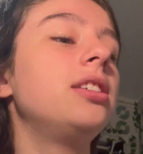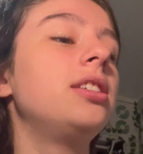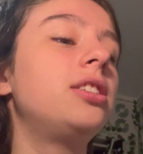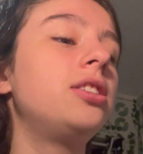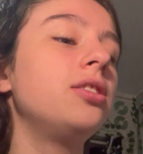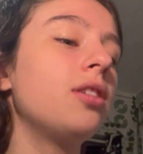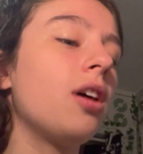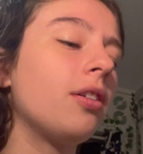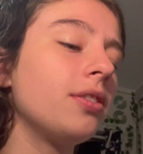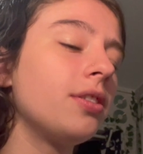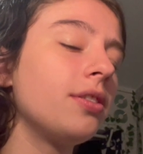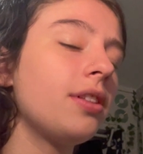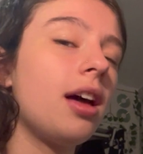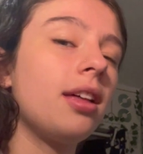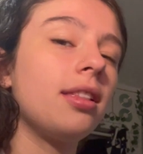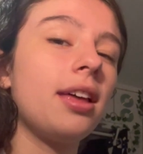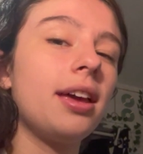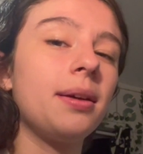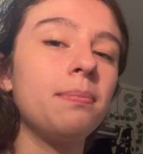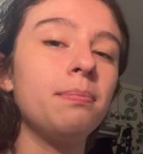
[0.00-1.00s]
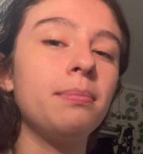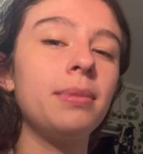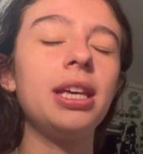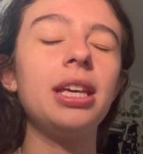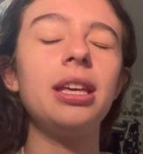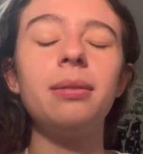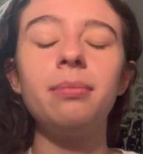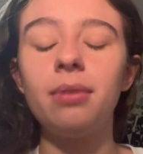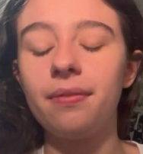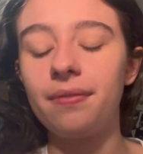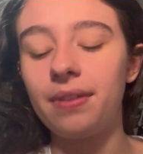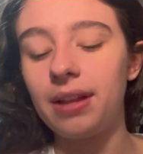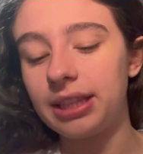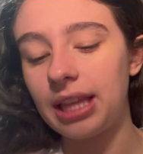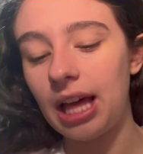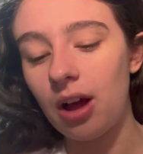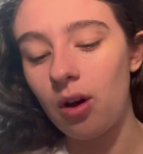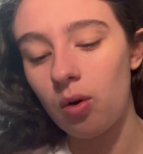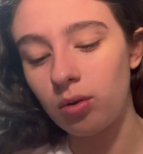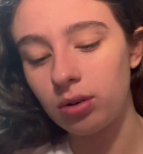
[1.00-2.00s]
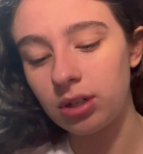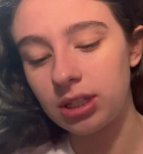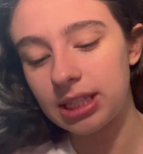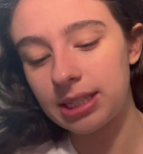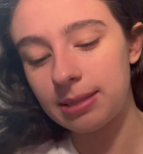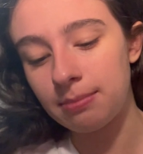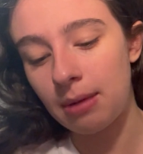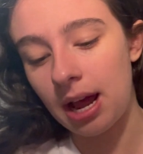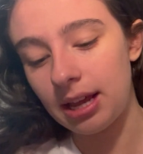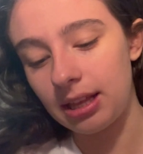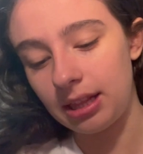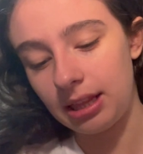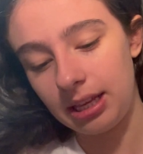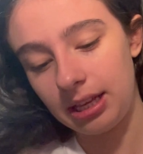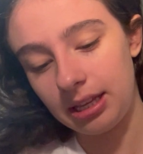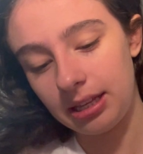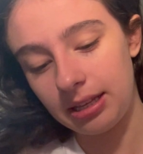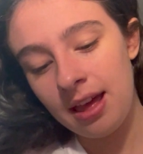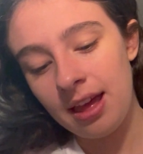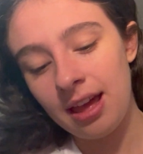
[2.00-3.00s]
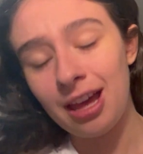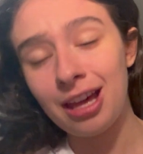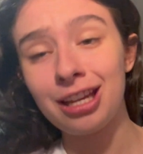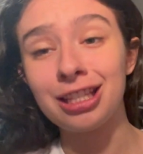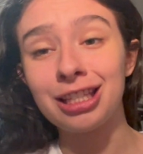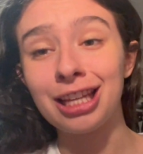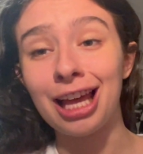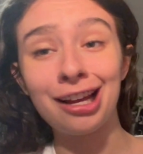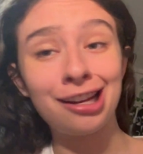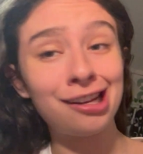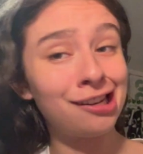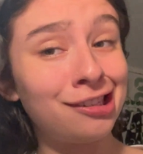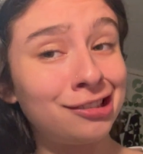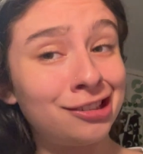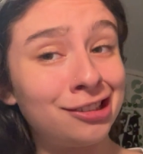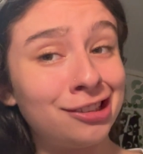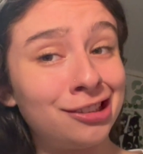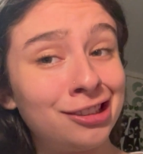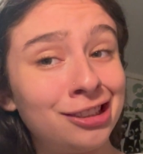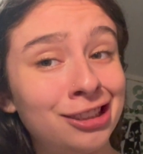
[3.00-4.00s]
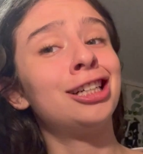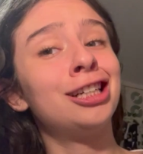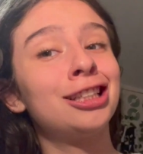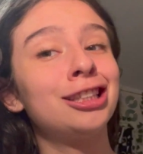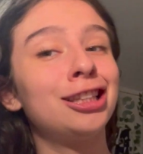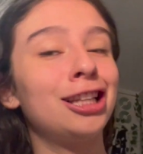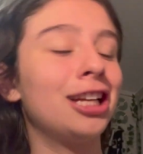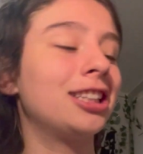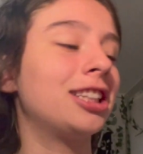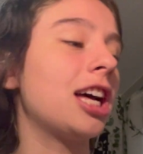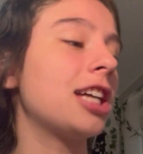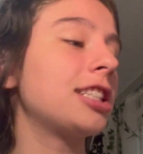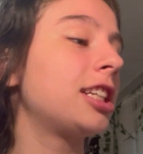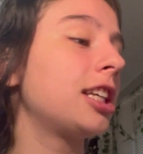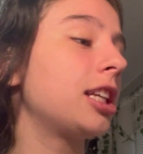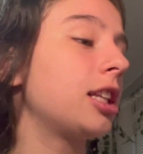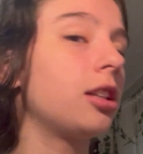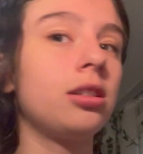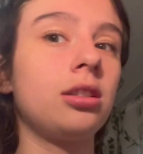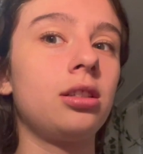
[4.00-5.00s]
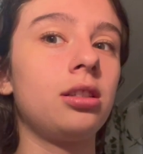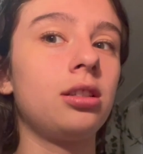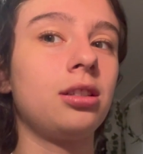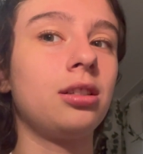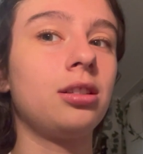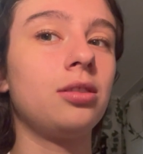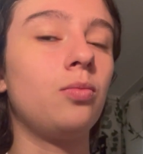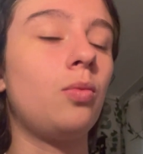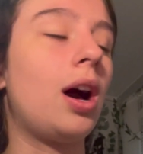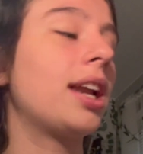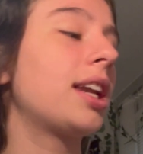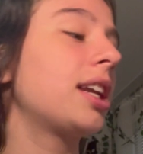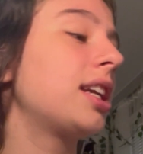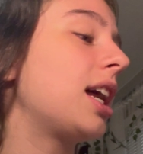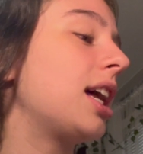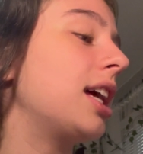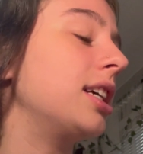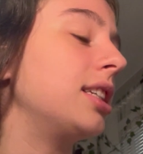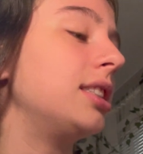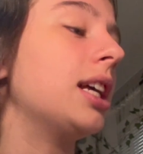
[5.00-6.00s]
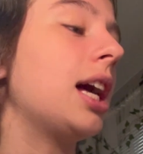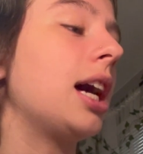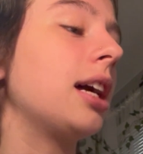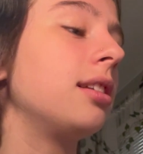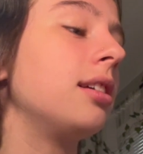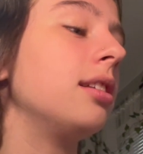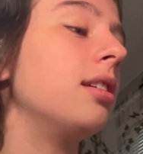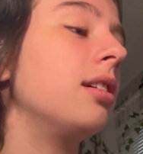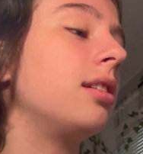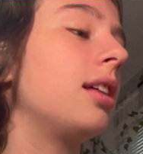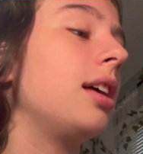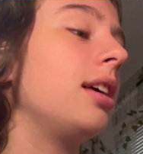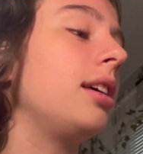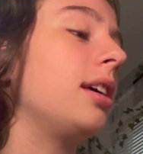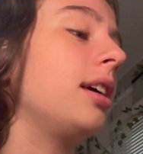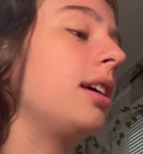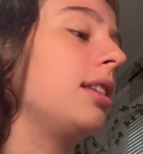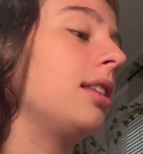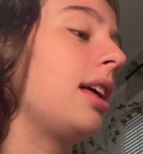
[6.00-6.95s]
Do y'all know that like meme of like that horse smiling and it's like like that's why did I exactly look like it?